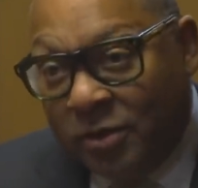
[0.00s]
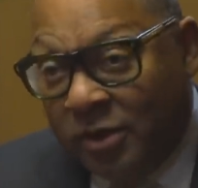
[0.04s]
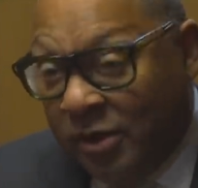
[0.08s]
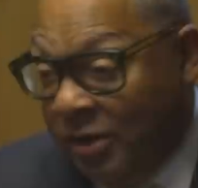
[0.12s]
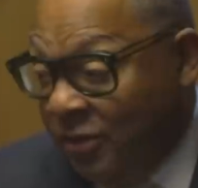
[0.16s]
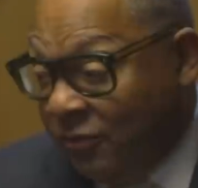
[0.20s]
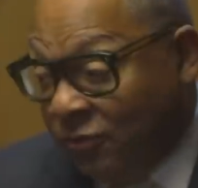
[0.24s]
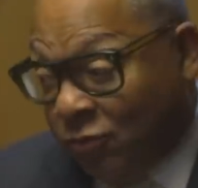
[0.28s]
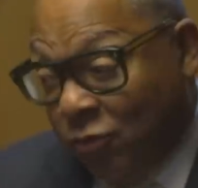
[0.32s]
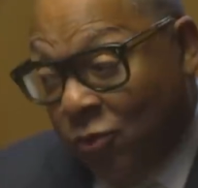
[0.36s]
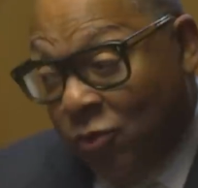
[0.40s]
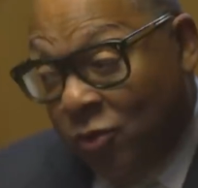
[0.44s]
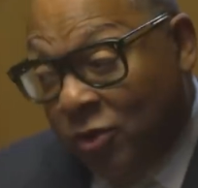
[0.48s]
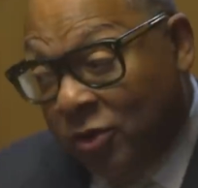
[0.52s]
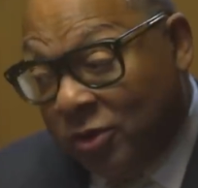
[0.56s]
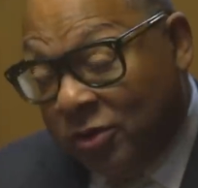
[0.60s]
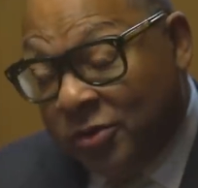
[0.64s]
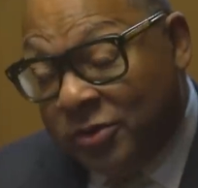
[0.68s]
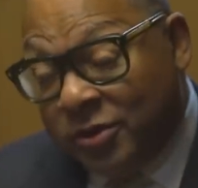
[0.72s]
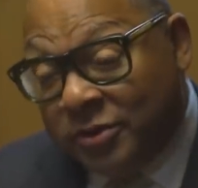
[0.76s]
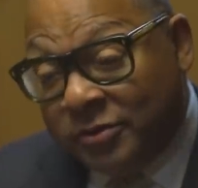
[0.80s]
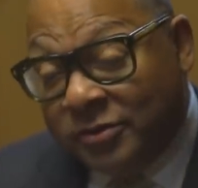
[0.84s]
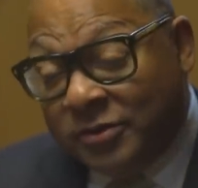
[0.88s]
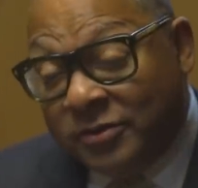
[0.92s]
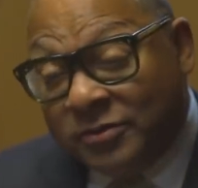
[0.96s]

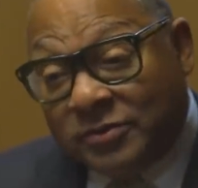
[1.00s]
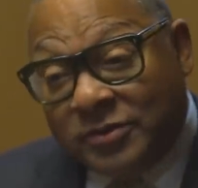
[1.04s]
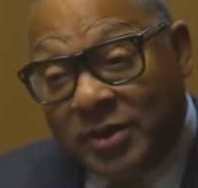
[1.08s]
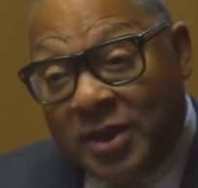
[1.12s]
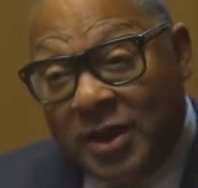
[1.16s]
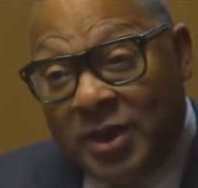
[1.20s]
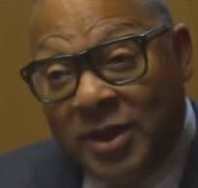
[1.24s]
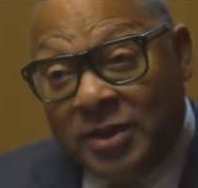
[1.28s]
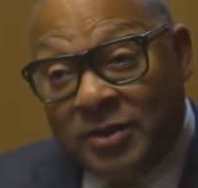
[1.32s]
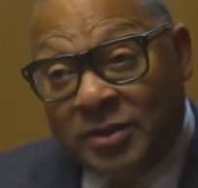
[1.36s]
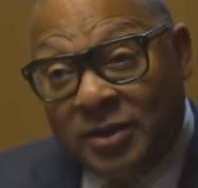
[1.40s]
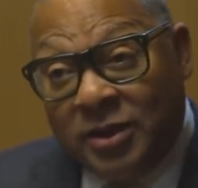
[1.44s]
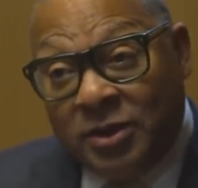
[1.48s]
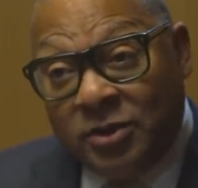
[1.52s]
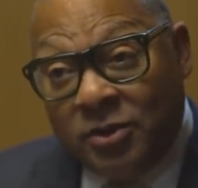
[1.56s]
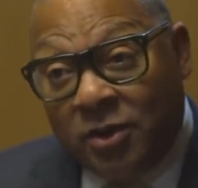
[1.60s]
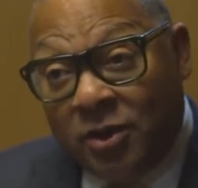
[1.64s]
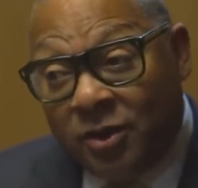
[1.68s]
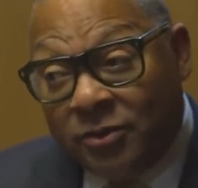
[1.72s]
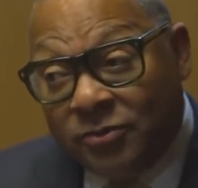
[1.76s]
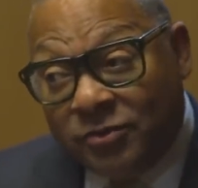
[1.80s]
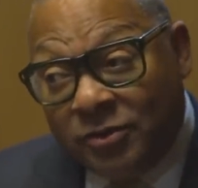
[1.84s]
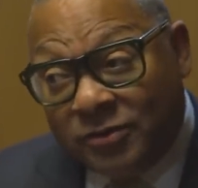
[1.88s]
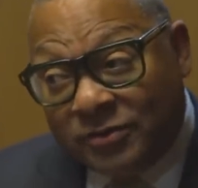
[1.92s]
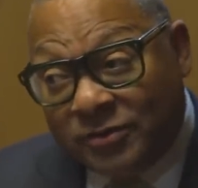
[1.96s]
historical understanding and an
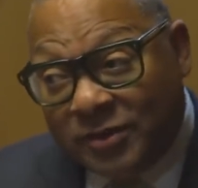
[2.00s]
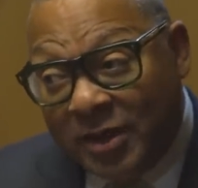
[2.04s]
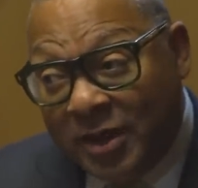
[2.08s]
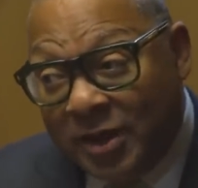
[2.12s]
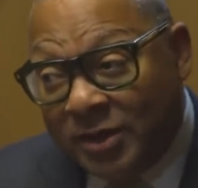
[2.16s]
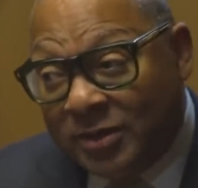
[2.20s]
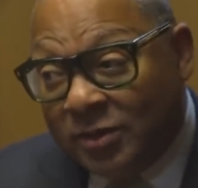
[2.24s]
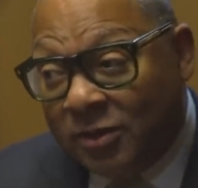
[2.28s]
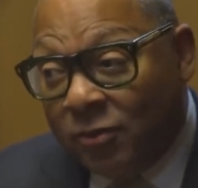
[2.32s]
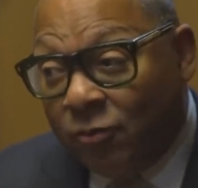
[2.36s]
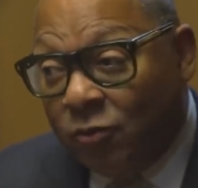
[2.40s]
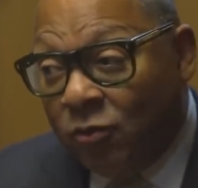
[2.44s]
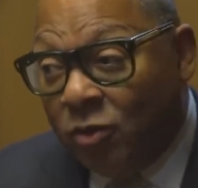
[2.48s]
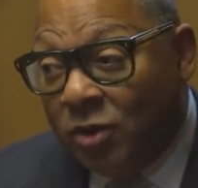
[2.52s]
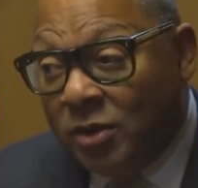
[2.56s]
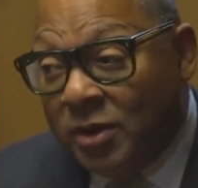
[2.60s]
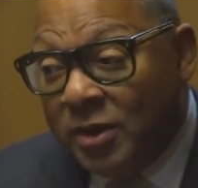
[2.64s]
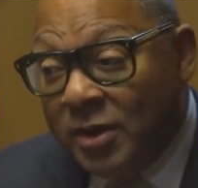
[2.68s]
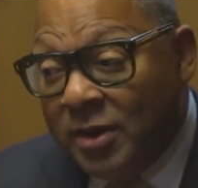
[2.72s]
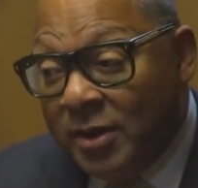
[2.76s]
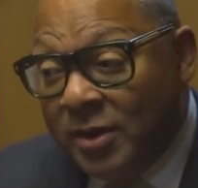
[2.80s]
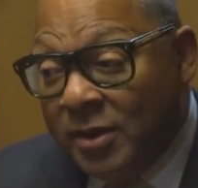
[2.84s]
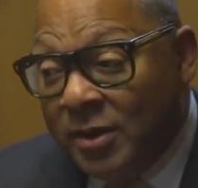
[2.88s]
understanding of what